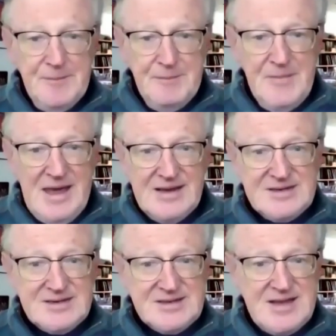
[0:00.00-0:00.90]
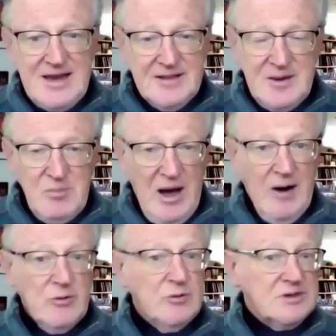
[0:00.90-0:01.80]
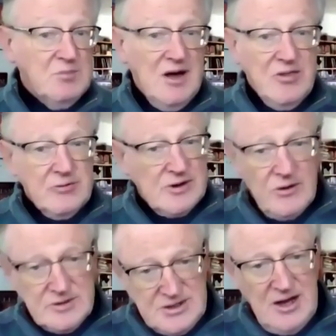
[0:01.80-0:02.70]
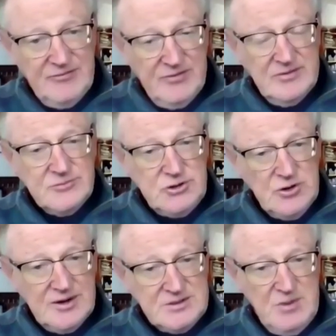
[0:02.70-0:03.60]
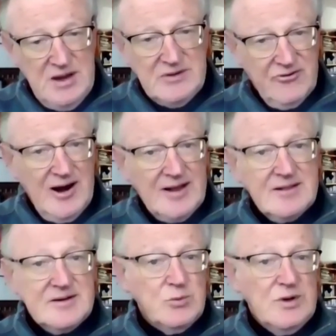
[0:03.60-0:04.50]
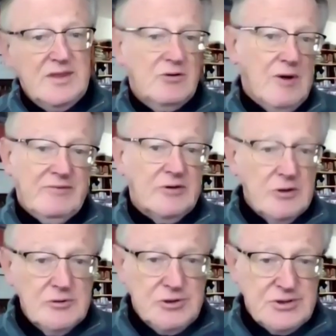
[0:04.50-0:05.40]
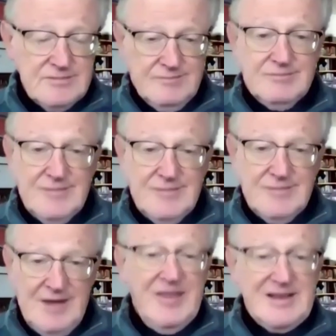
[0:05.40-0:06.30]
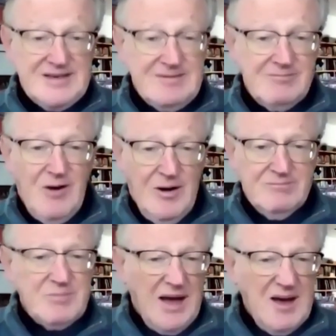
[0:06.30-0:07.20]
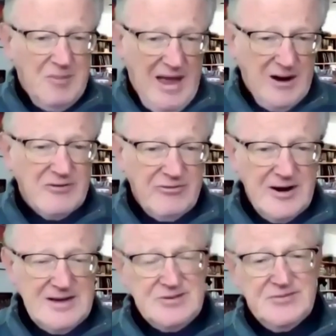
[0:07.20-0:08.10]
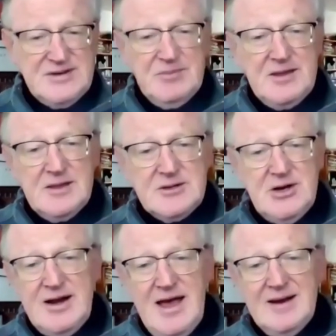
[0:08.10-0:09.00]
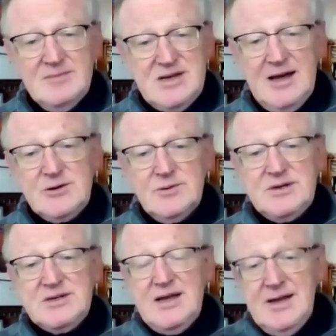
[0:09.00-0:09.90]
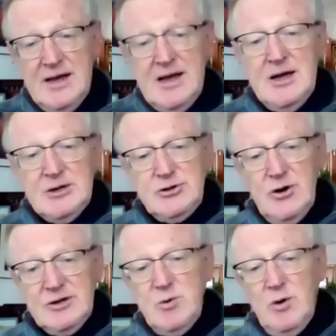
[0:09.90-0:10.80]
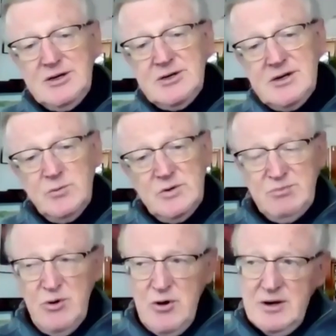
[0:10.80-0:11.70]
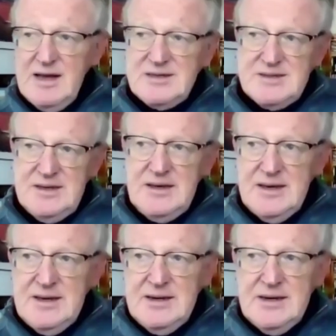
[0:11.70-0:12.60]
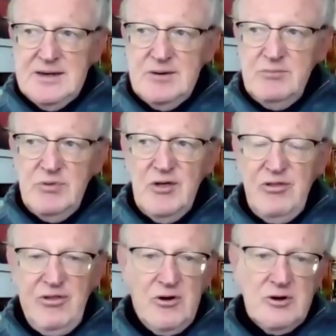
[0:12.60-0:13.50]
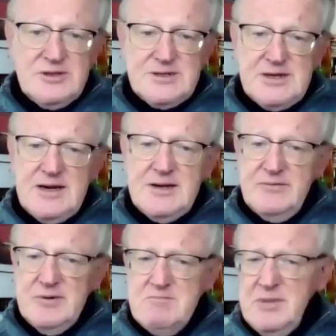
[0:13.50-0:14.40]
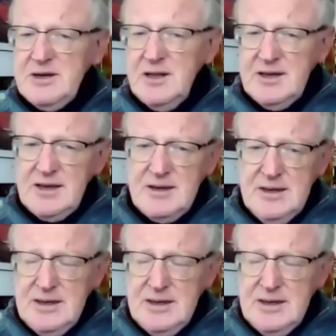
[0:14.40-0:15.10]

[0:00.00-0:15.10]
makes a stately bow to his mother and goes off and joins Ben Franklin to win the revolution. And that's a, a paraphrase of something that John Adams actually said. George Washington was born as the, uh, the third son of a middling